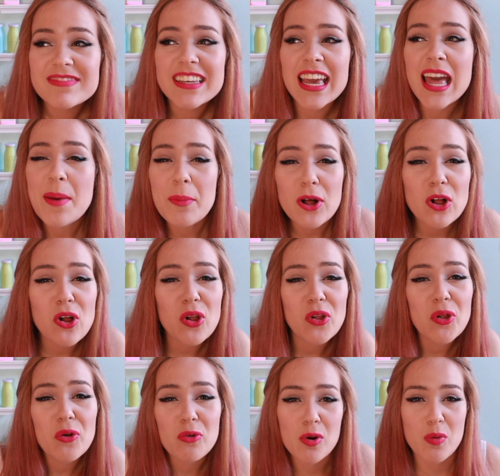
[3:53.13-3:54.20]

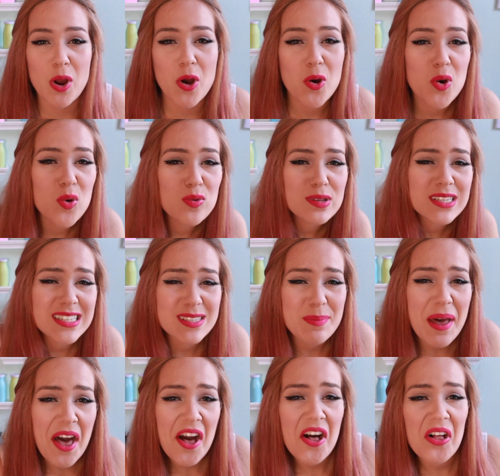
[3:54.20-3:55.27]
chemical rose
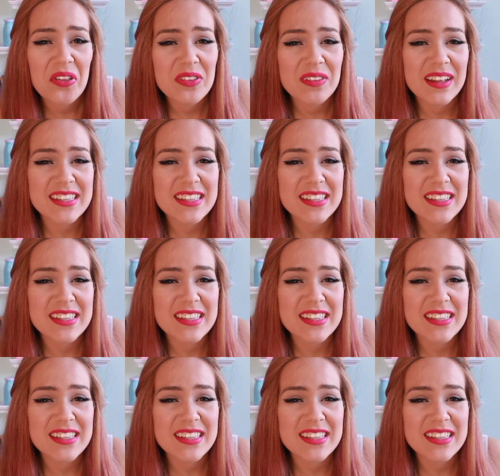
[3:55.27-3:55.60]
smell.